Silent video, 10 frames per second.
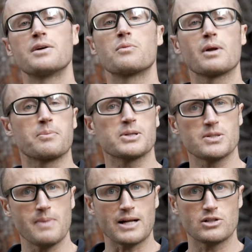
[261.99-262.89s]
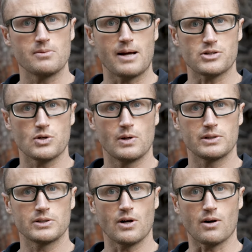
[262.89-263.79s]
want to push it back to about
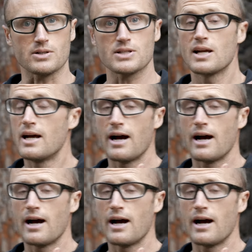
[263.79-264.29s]
200 yards.